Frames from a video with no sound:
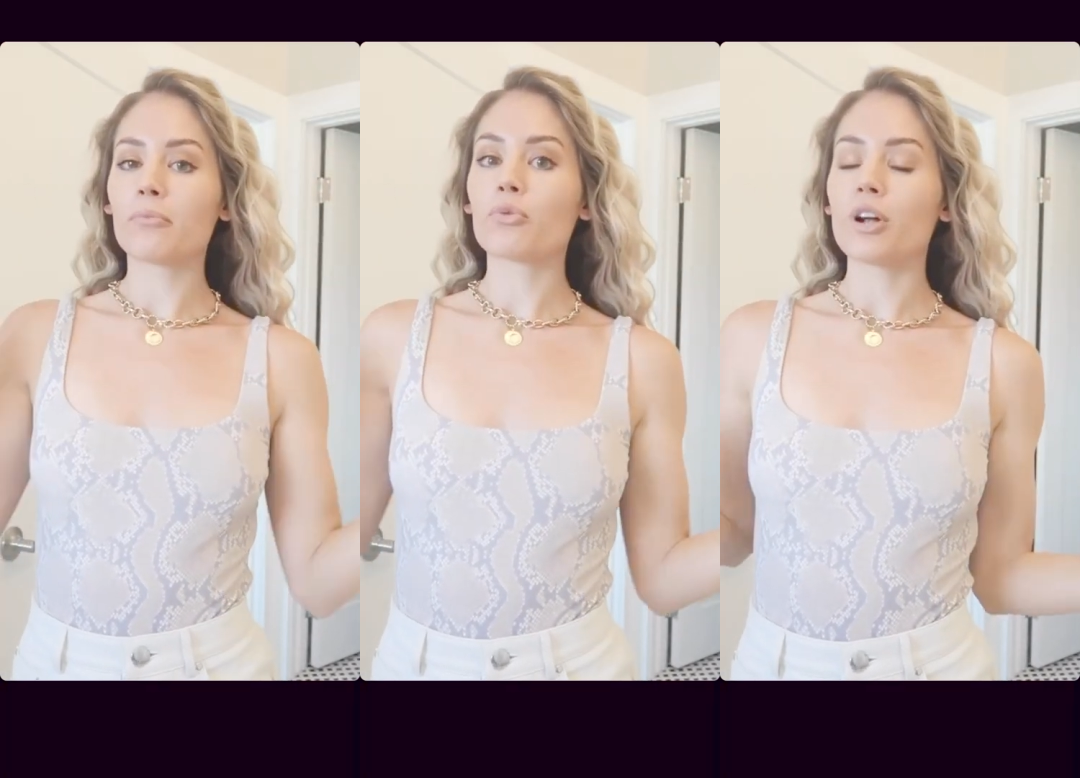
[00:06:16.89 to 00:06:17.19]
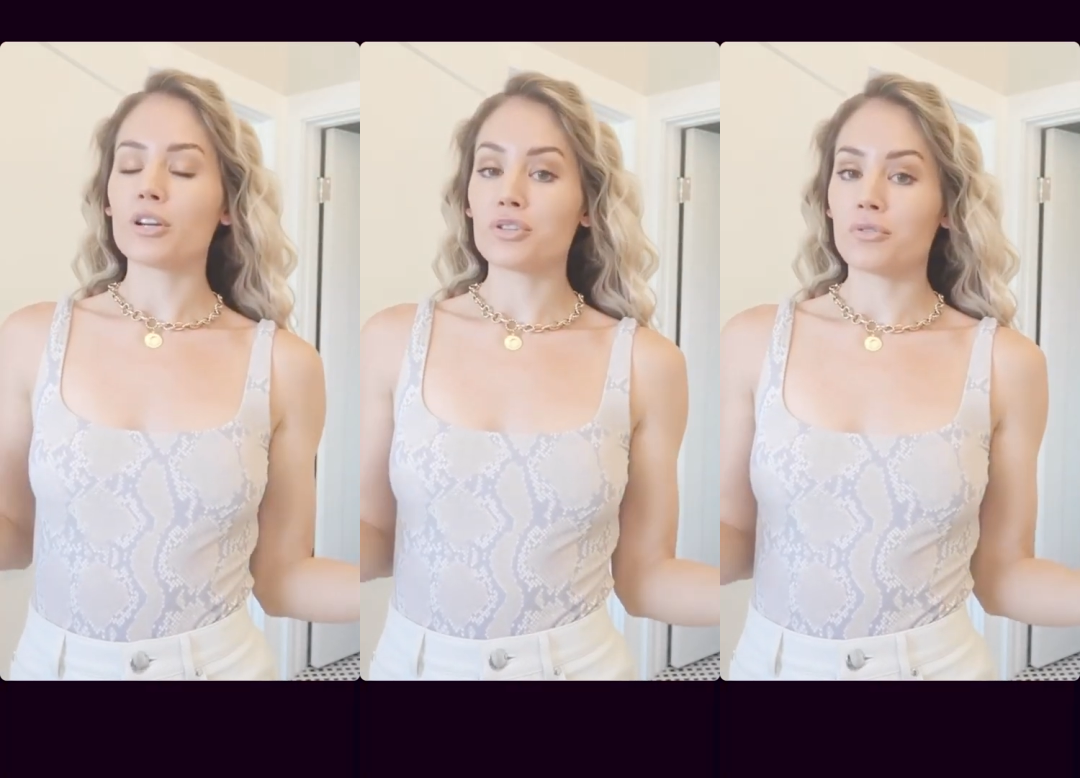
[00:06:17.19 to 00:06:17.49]

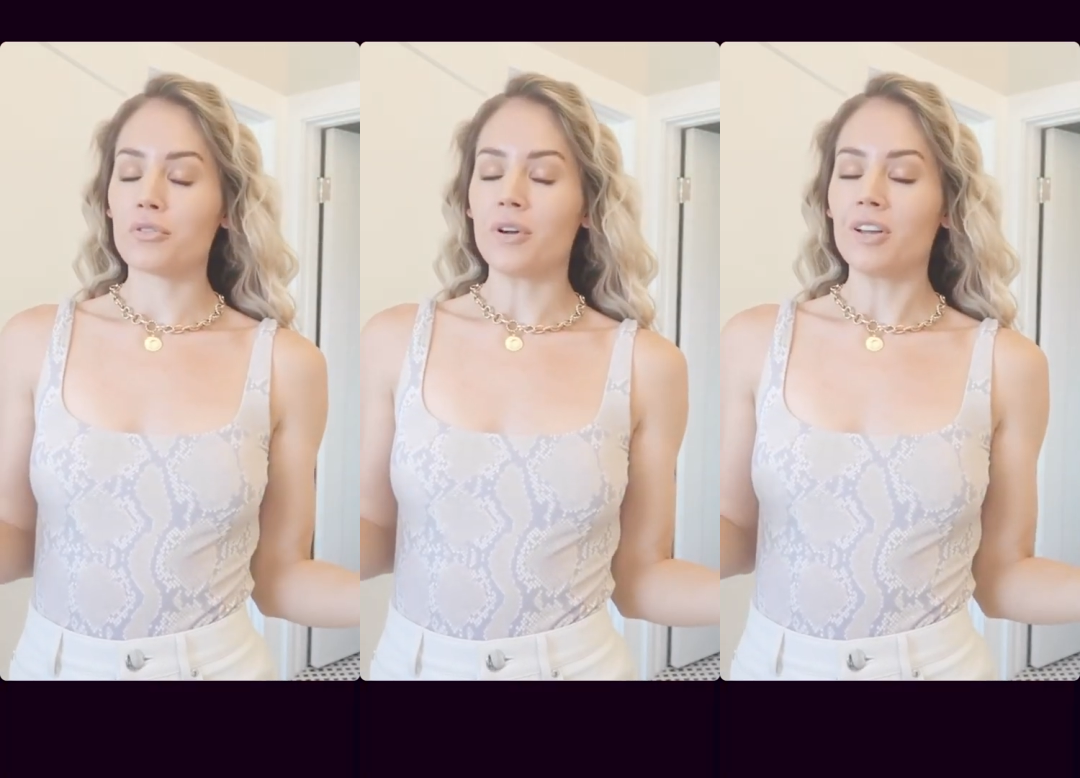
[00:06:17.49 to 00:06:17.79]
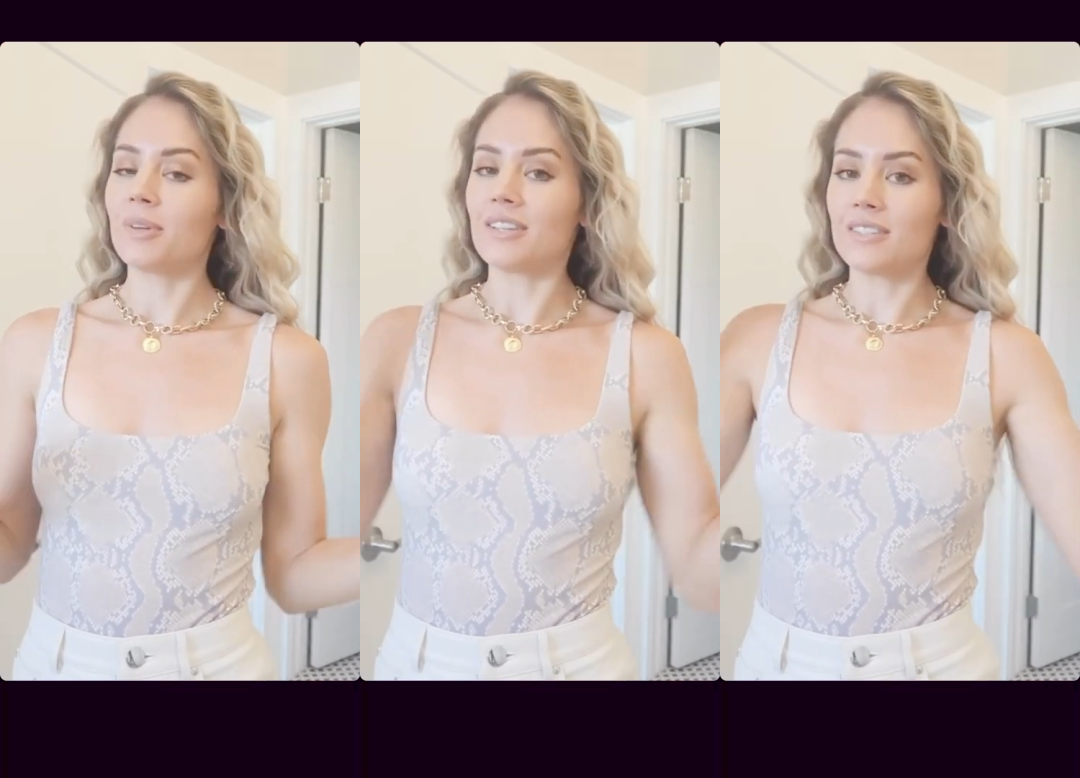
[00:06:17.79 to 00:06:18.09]
brush through
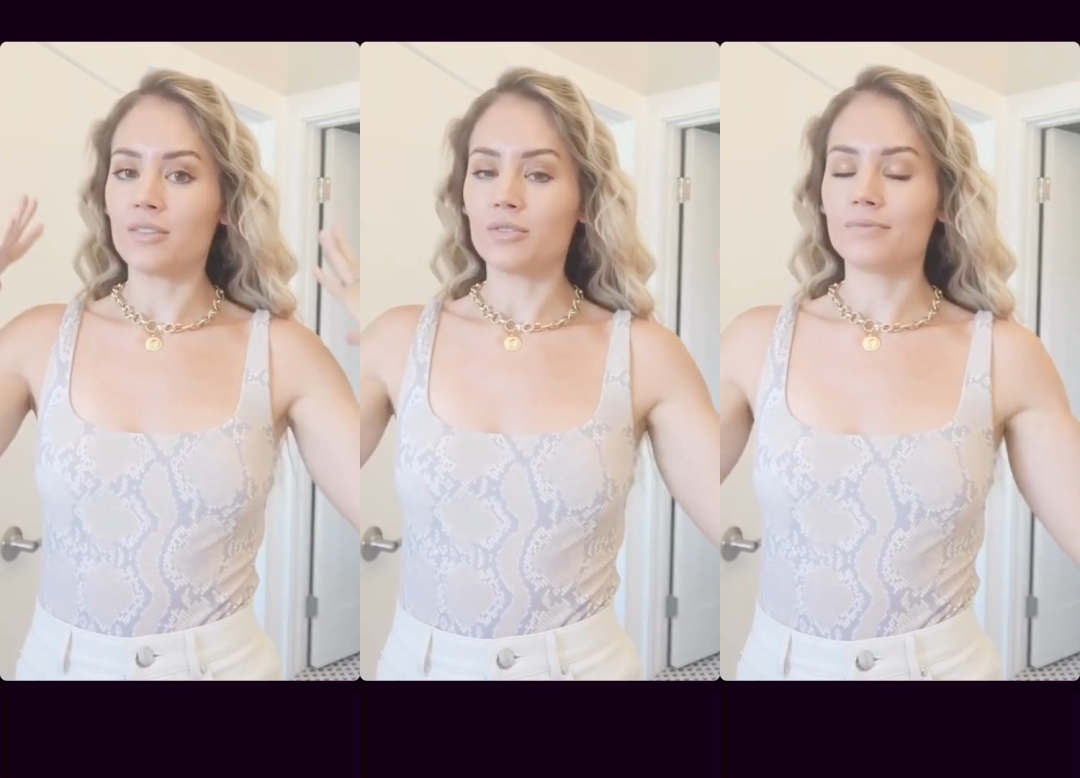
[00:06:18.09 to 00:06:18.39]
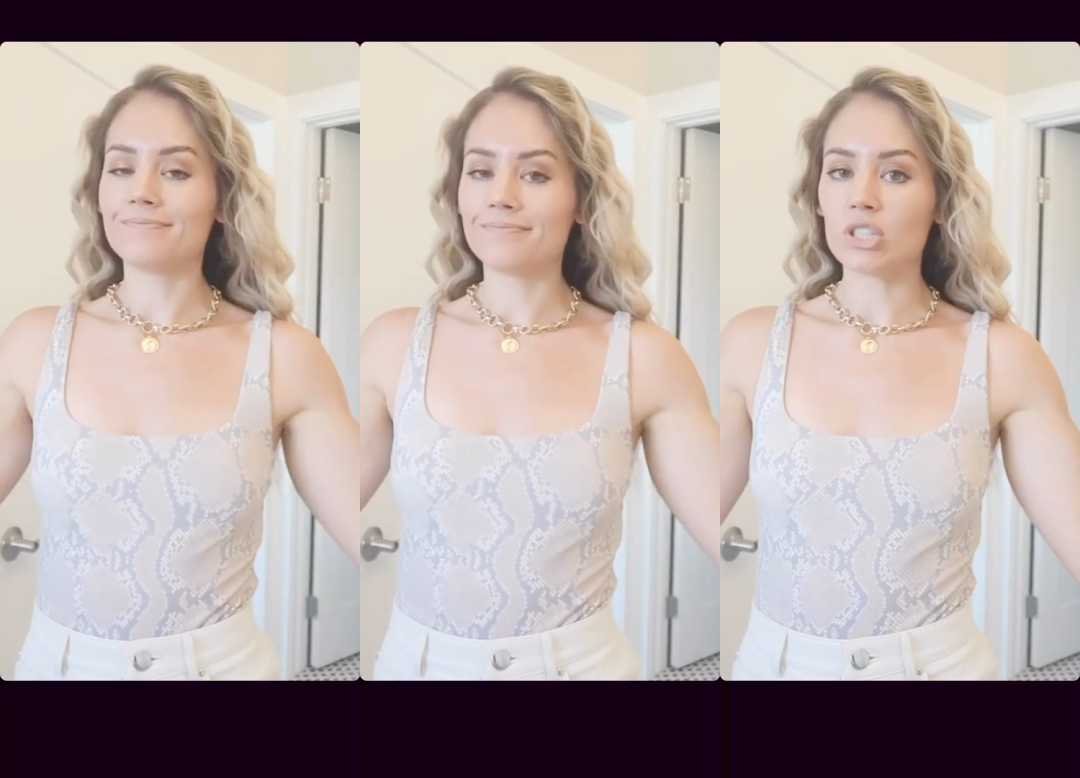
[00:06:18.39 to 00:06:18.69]
it because
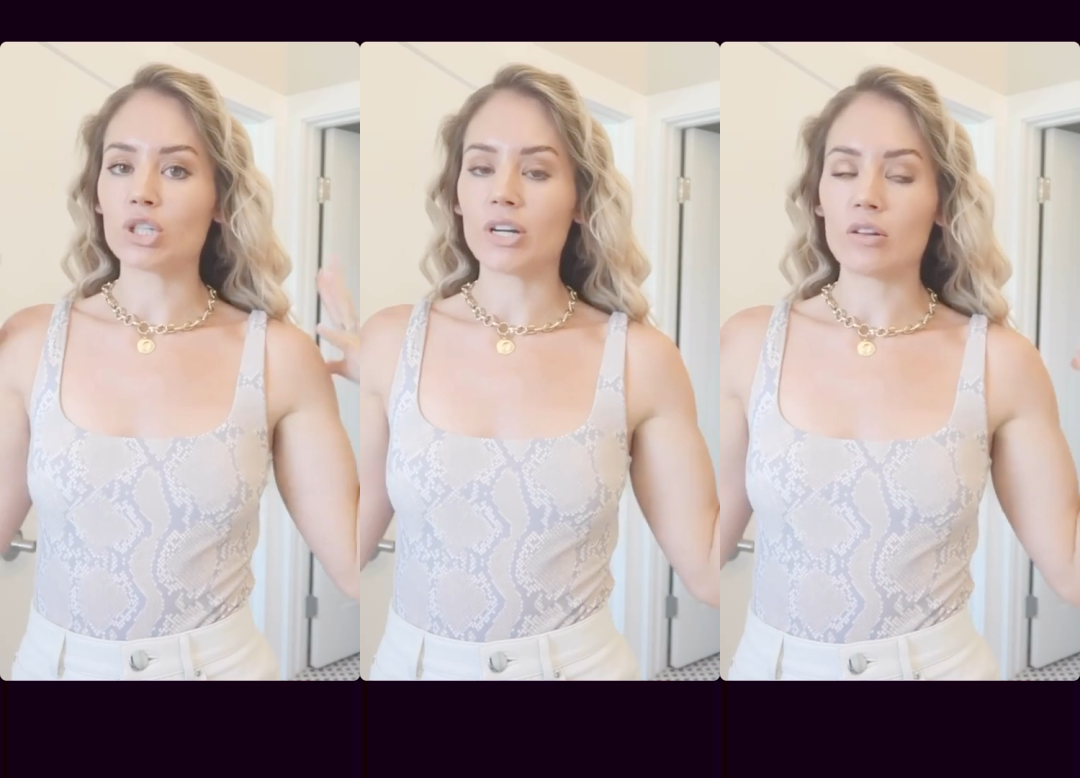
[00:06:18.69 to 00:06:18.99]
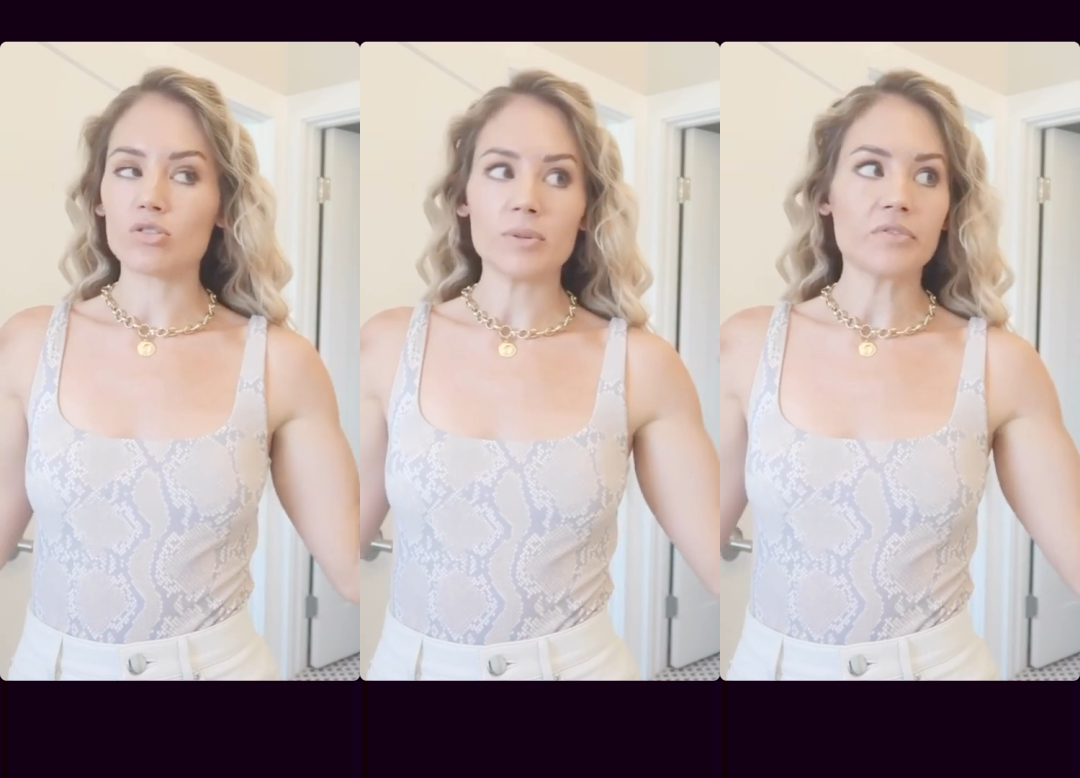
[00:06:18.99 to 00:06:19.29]
it'll turn
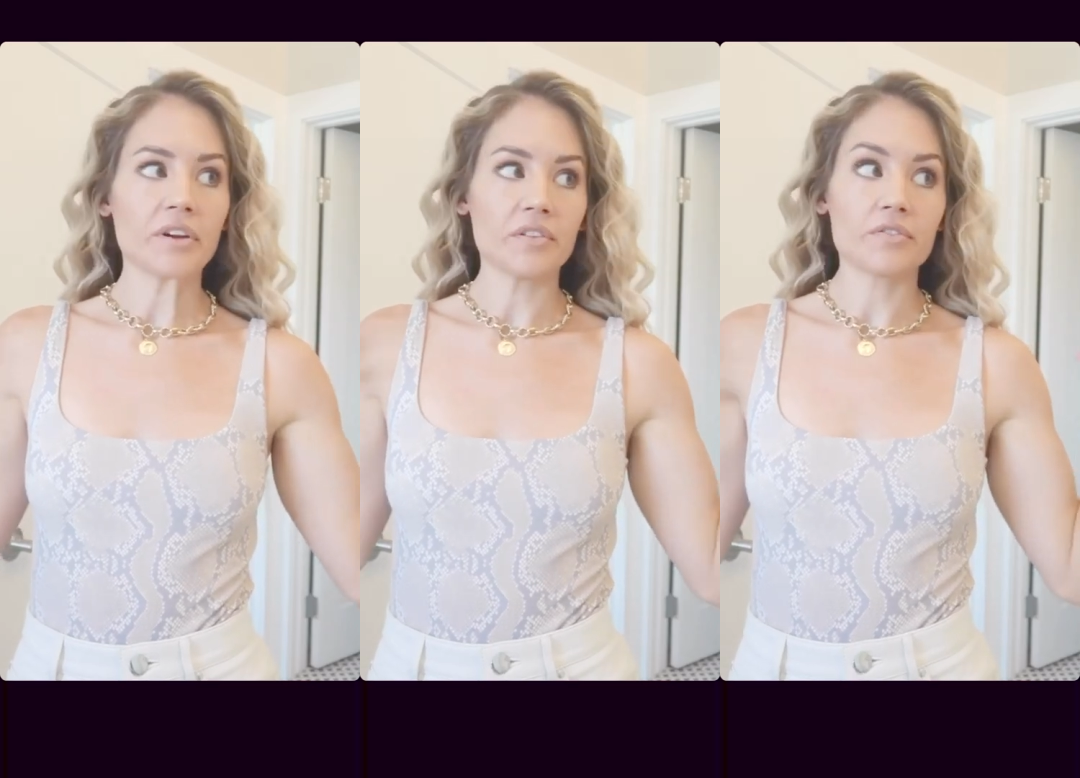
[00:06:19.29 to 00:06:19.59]
out to be very